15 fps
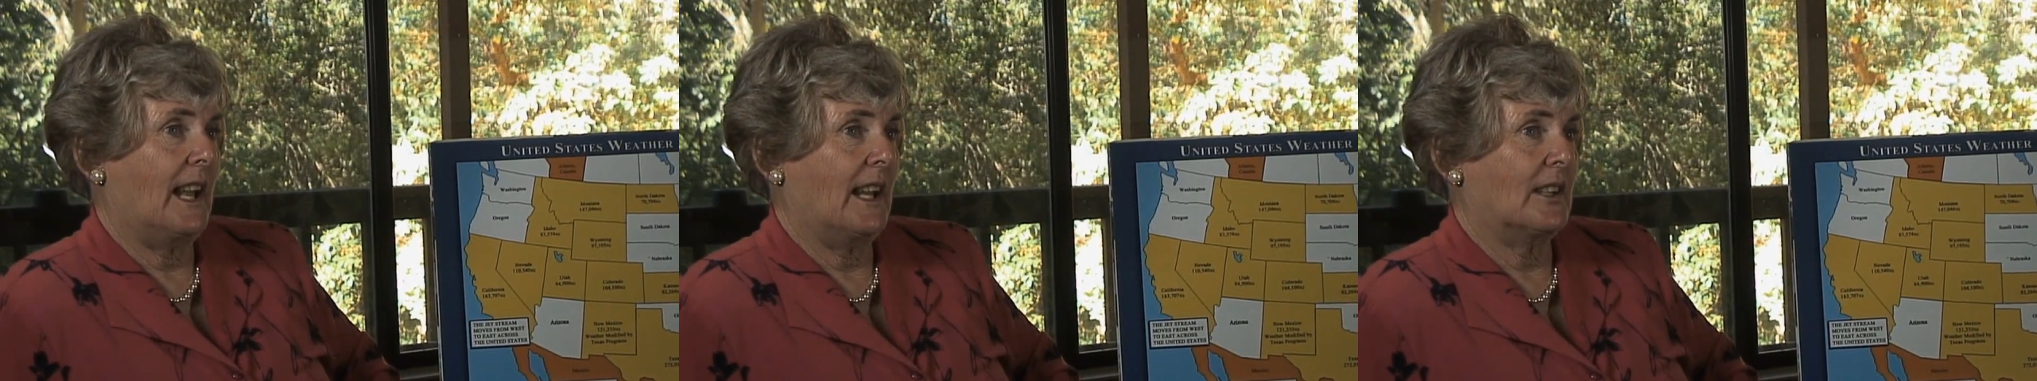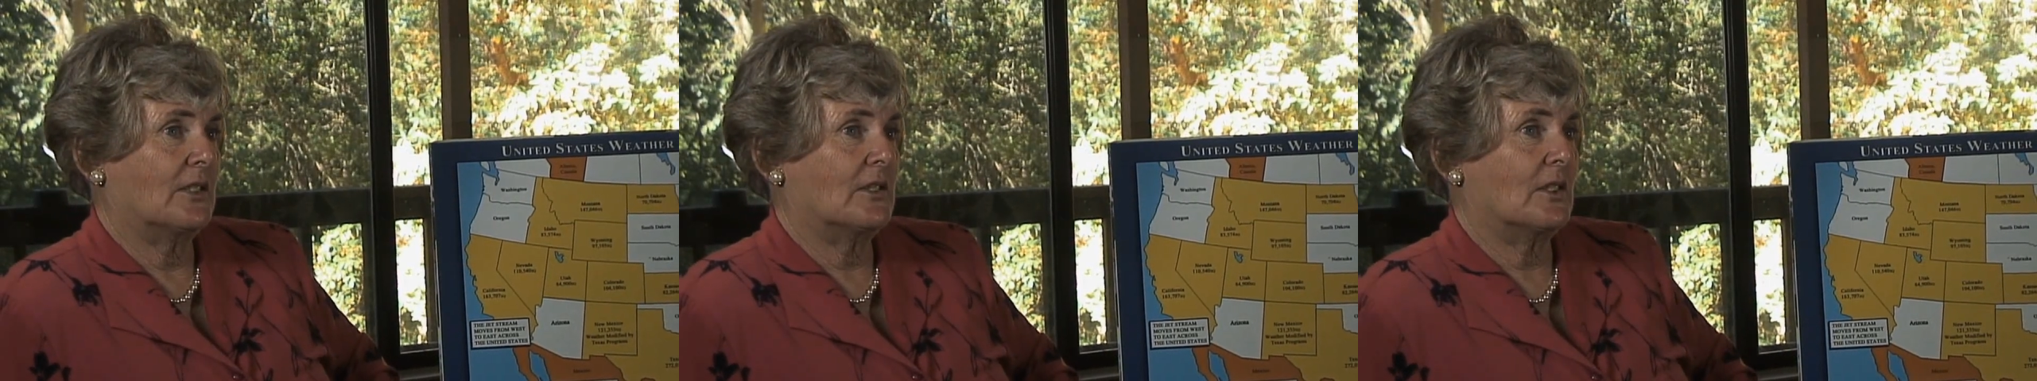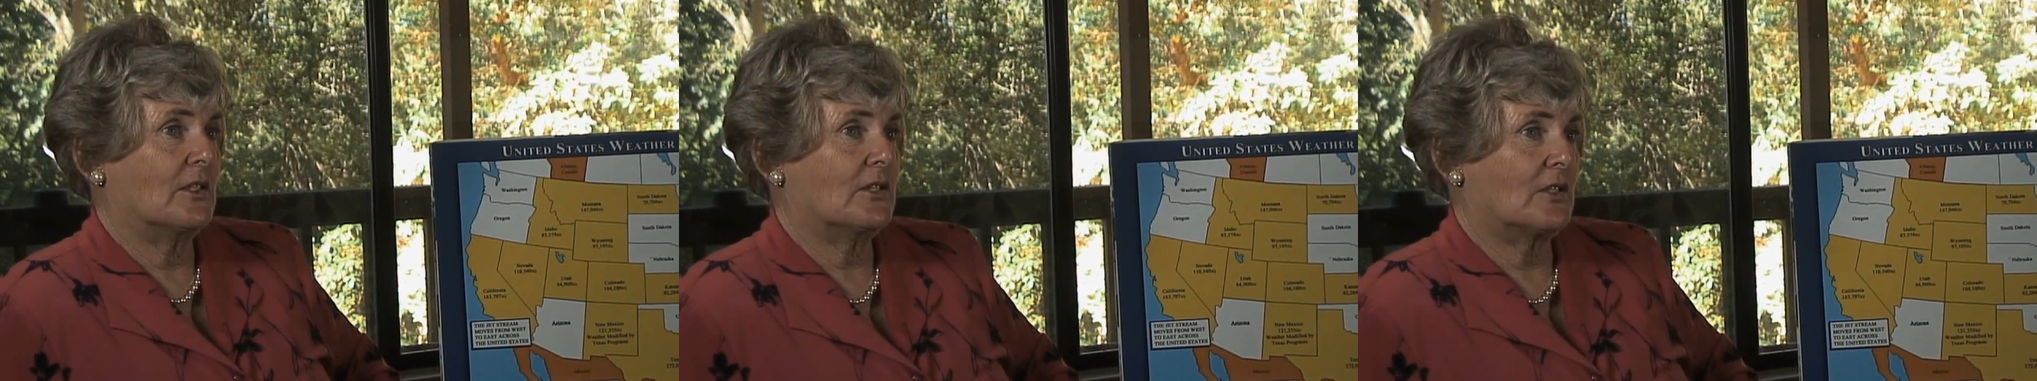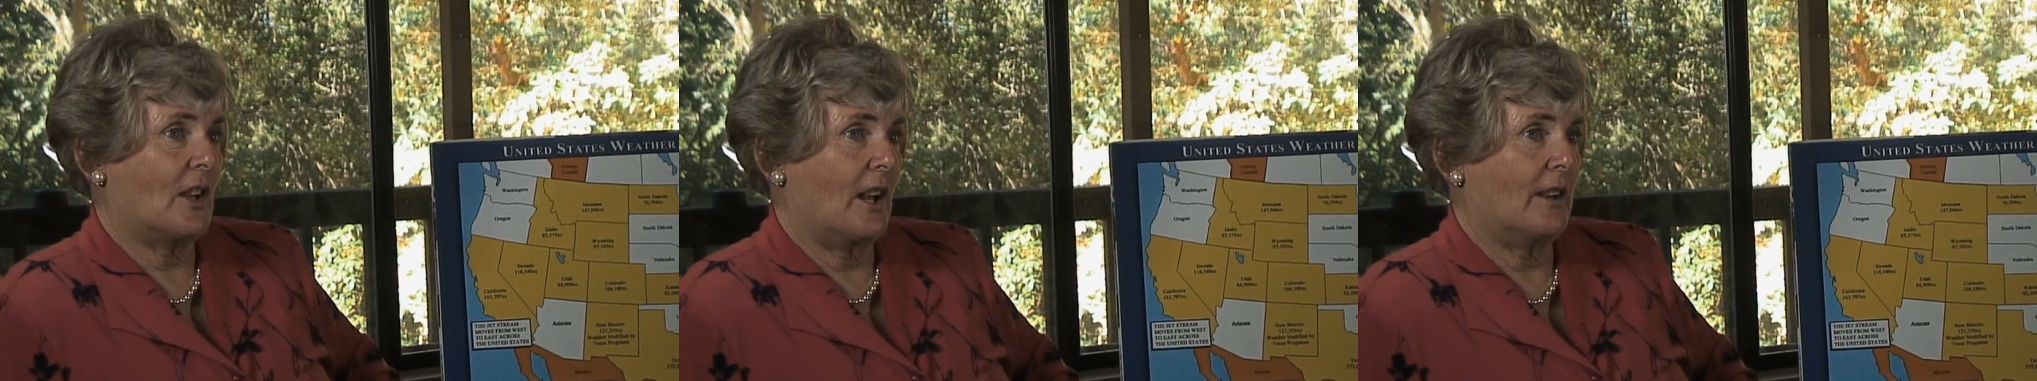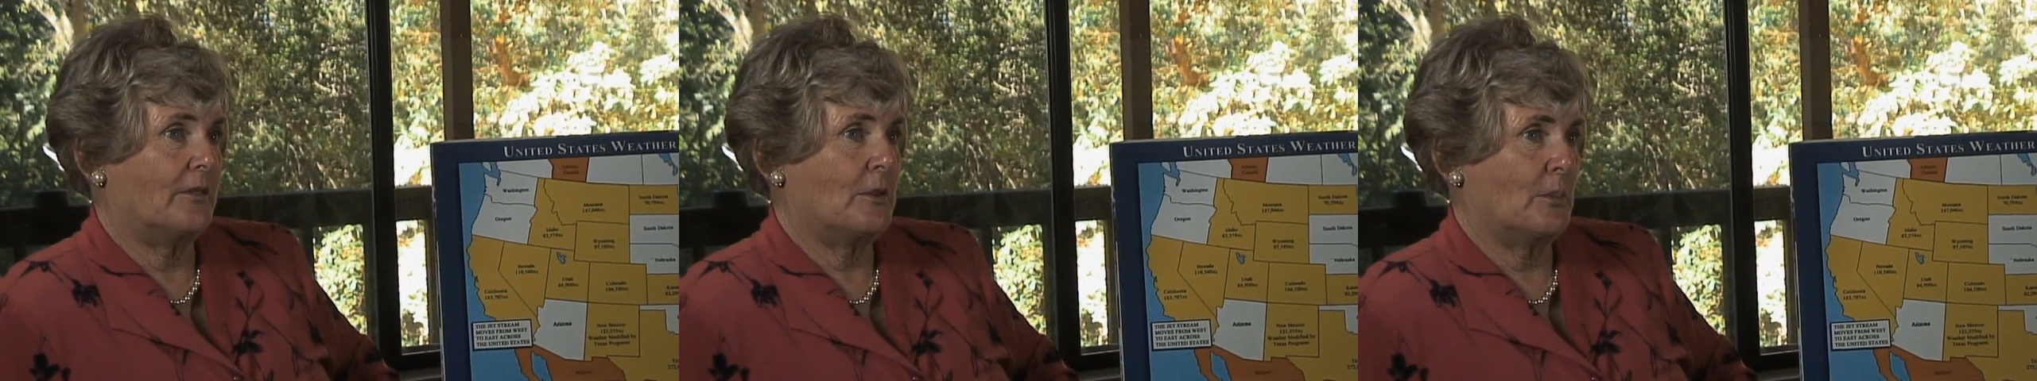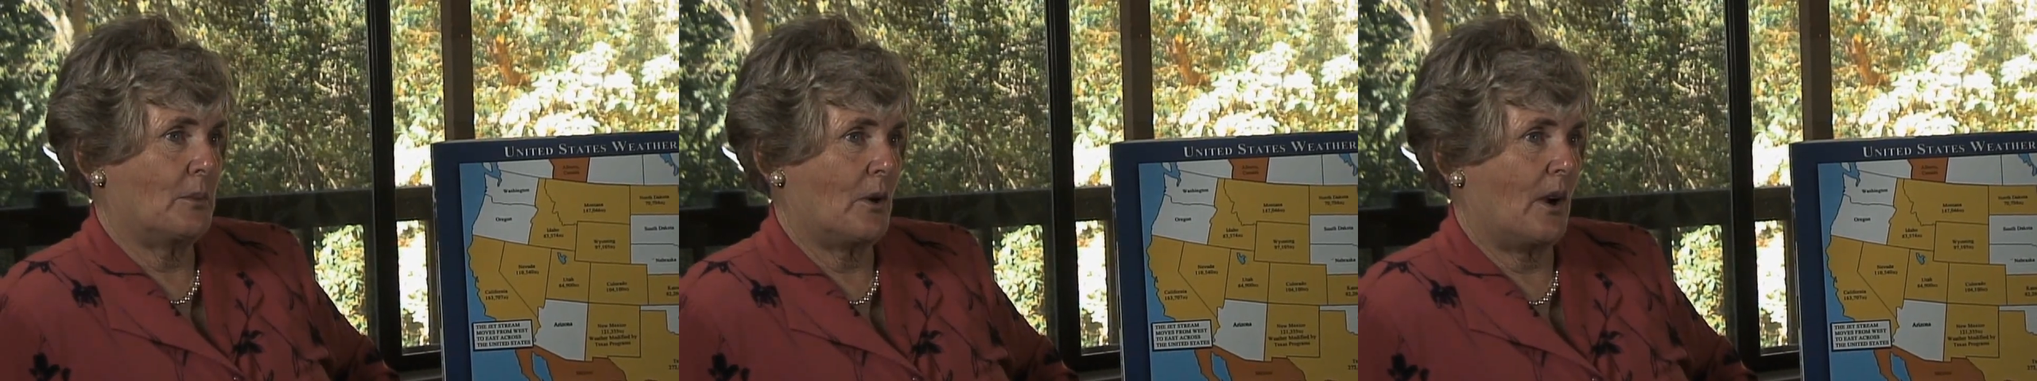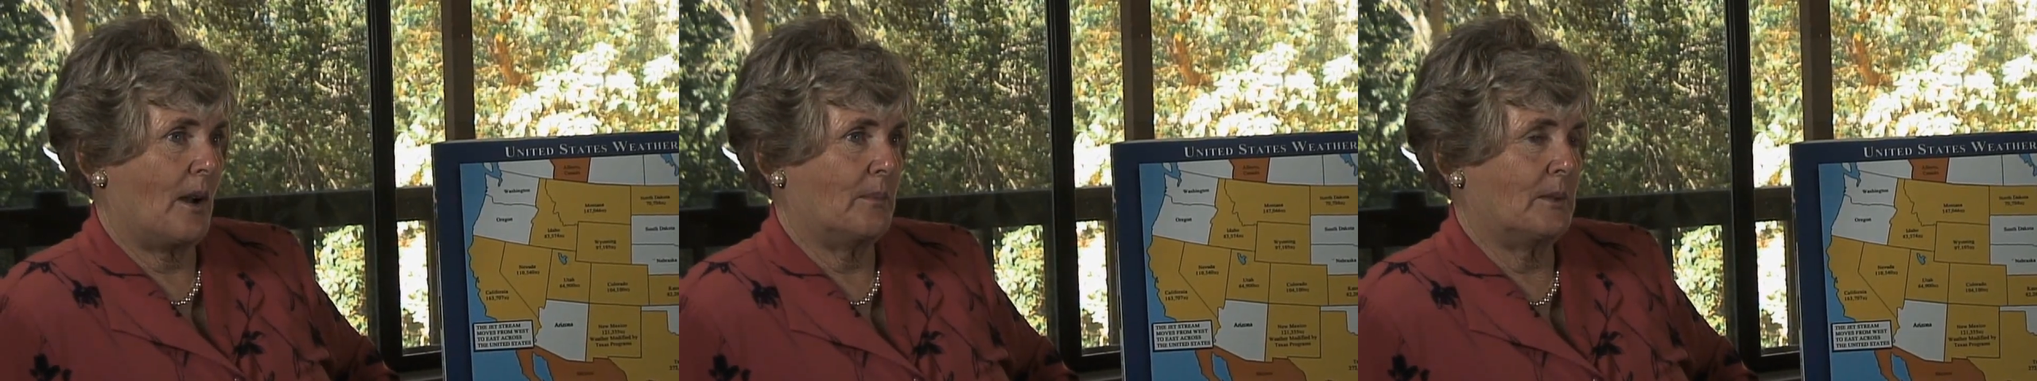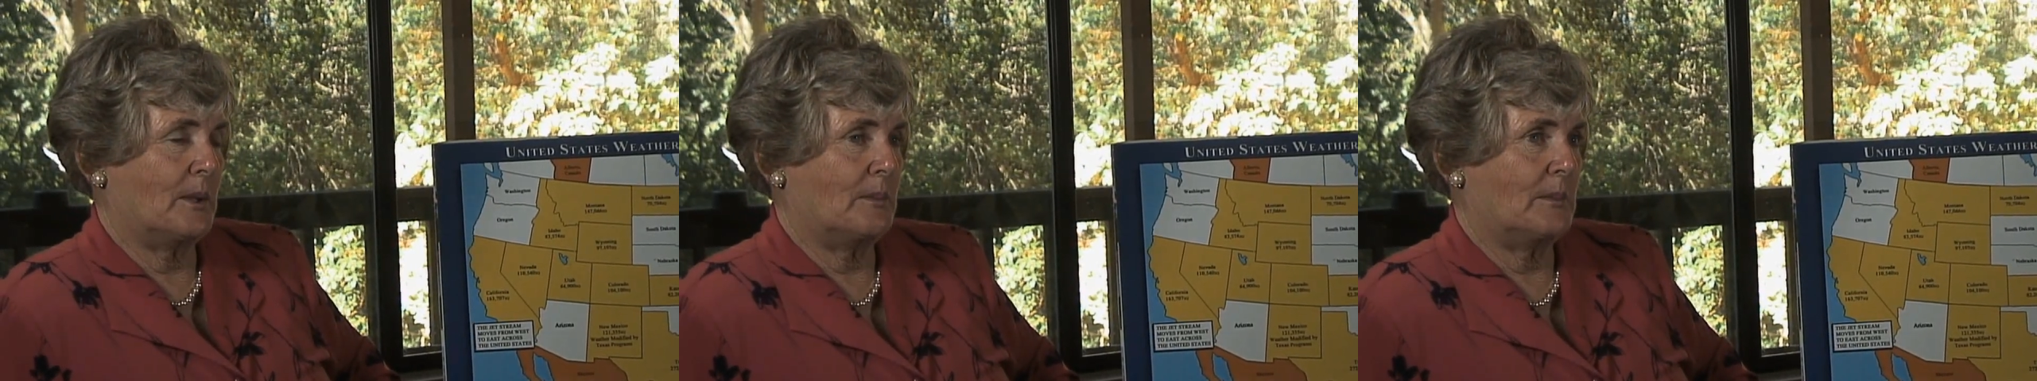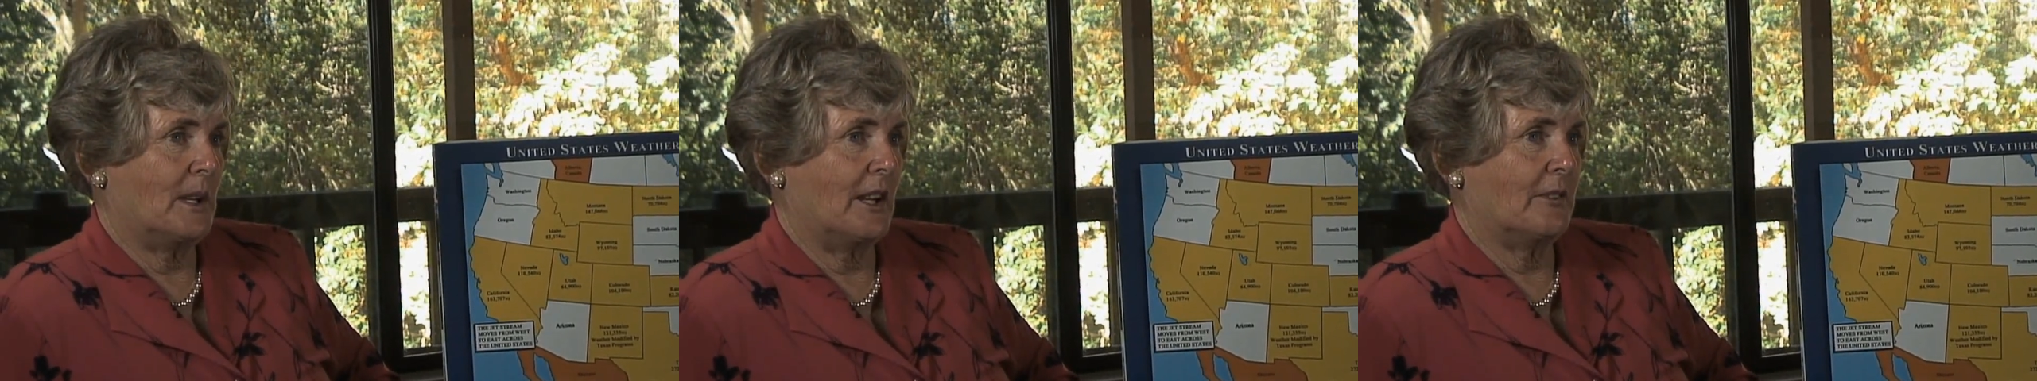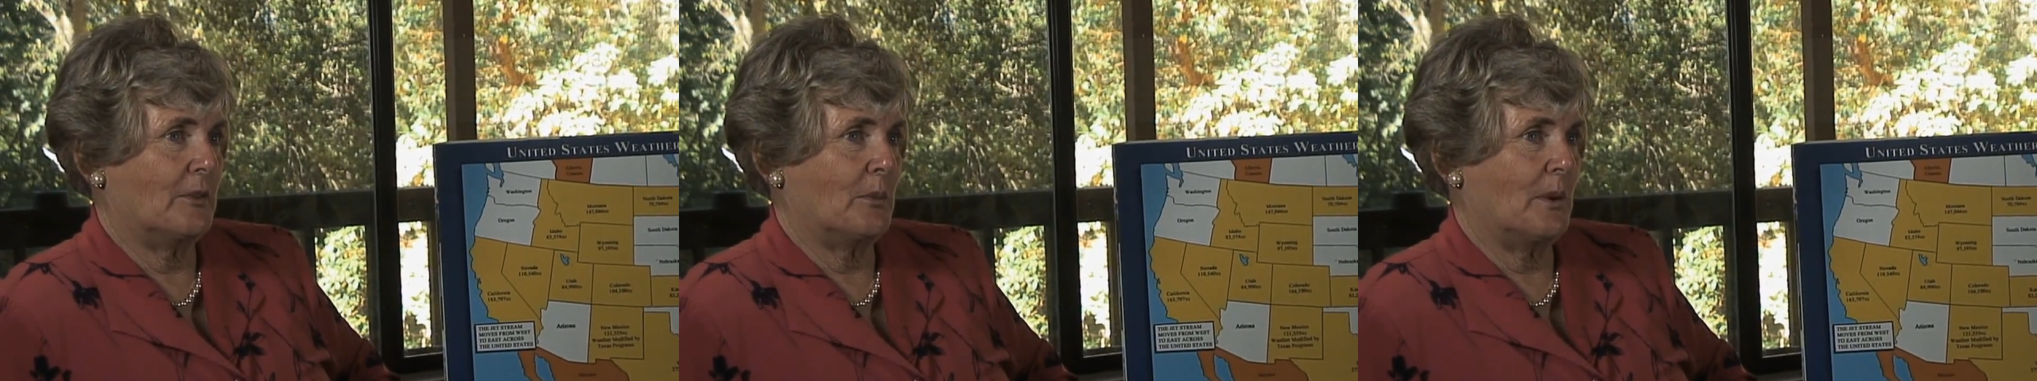and solved the
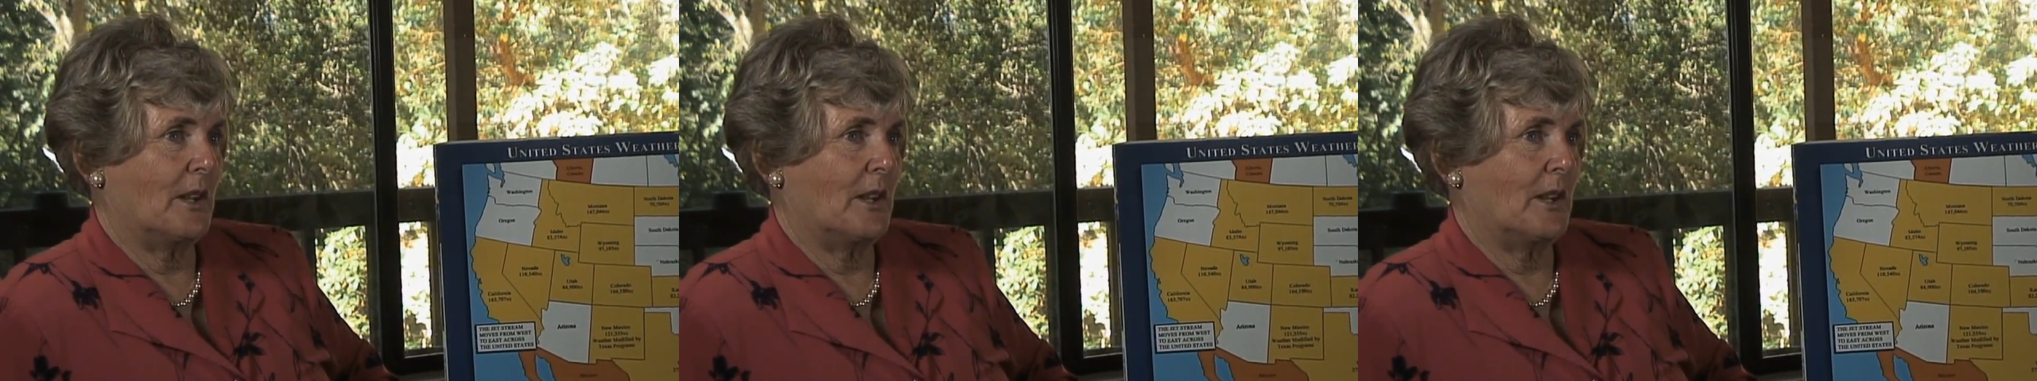problem of